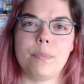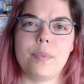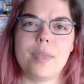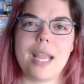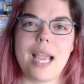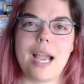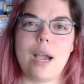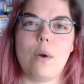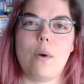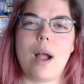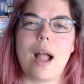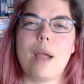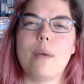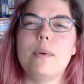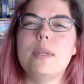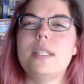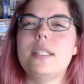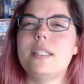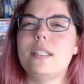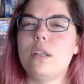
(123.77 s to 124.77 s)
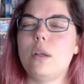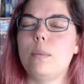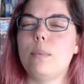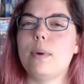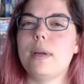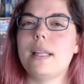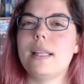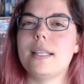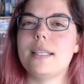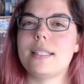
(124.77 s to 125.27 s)
Now, I would still
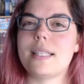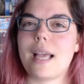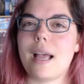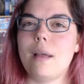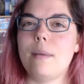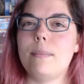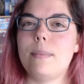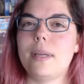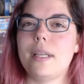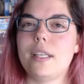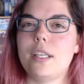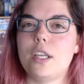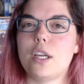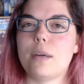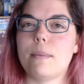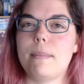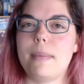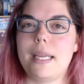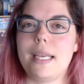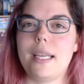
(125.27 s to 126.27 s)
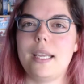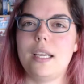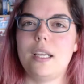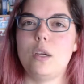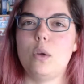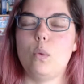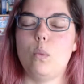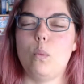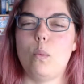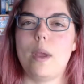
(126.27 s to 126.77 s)
bring this up in your
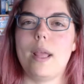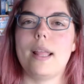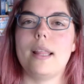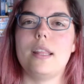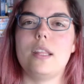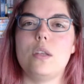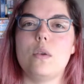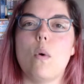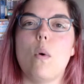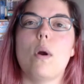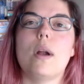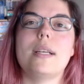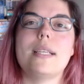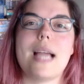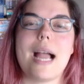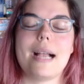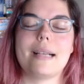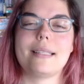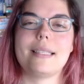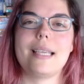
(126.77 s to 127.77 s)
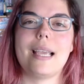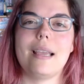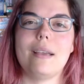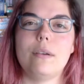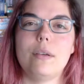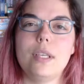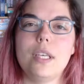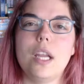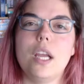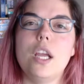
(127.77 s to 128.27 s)
meeting with your tax
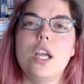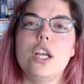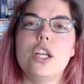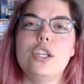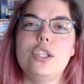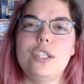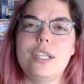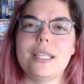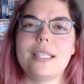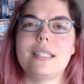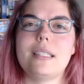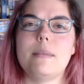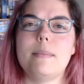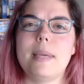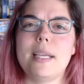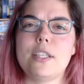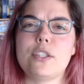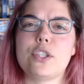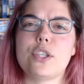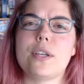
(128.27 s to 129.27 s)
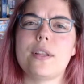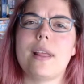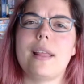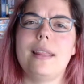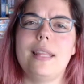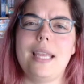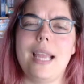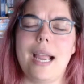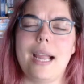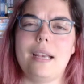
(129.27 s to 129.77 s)
accountant just to make sure
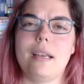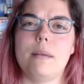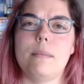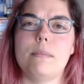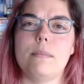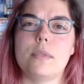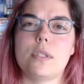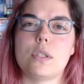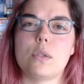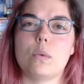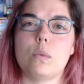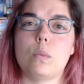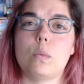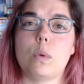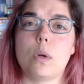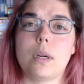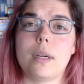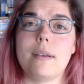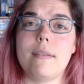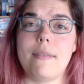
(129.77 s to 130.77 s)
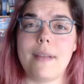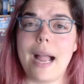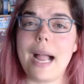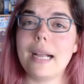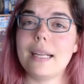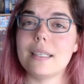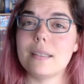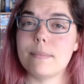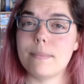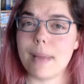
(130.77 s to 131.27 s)
that the items were in
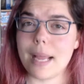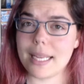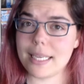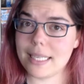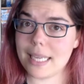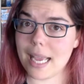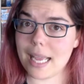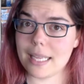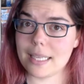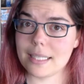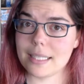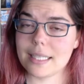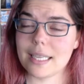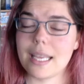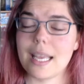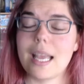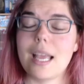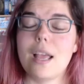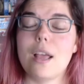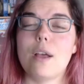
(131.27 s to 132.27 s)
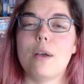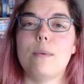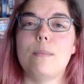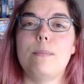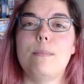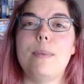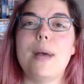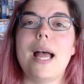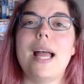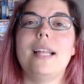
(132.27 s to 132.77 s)
fact bad debt,
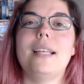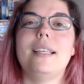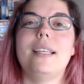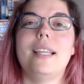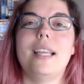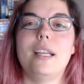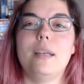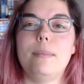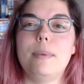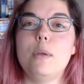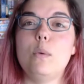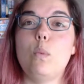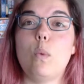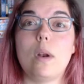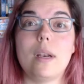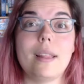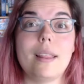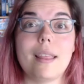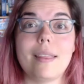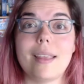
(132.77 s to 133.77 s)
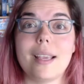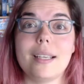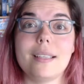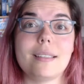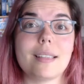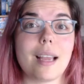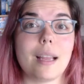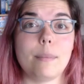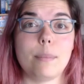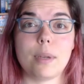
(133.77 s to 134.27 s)
but it'd be one of the
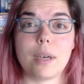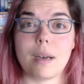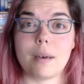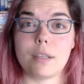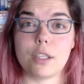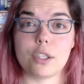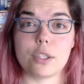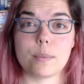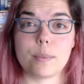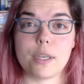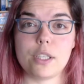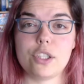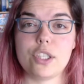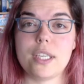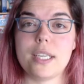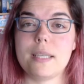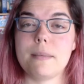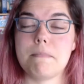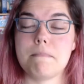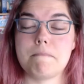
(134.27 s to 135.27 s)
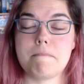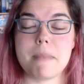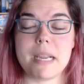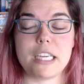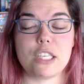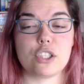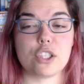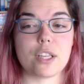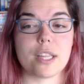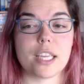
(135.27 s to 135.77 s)
things I'd put on your spreadsheet.
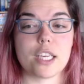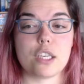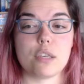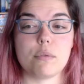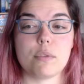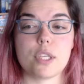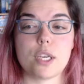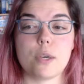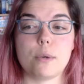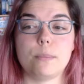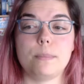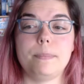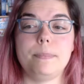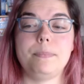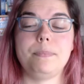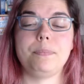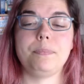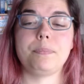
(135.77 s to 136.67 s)
Make sure that you do.